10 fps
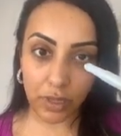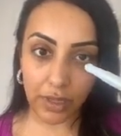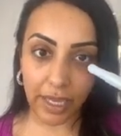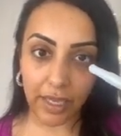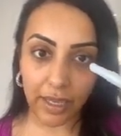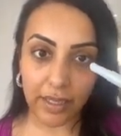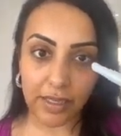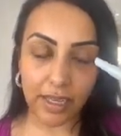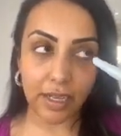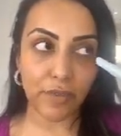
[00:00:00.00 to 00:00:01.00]
Like
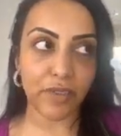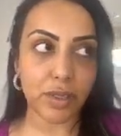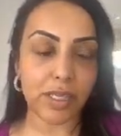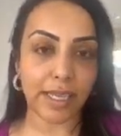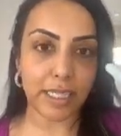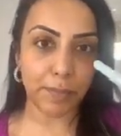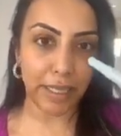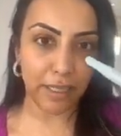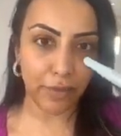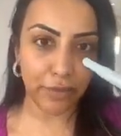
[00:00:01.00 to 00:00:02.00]
it feels like it's been
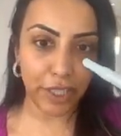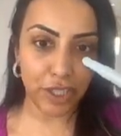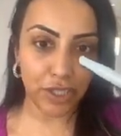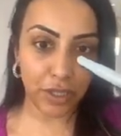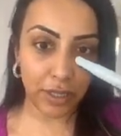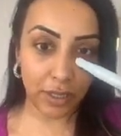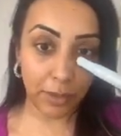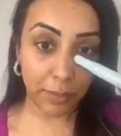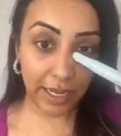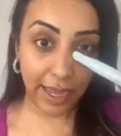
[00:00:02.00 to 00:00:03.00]
in the fridge,
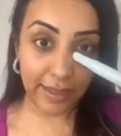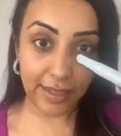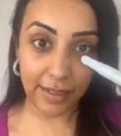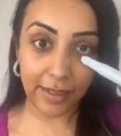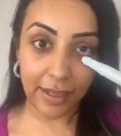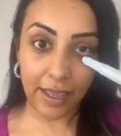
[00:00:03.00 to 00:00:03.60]
but it hasn't.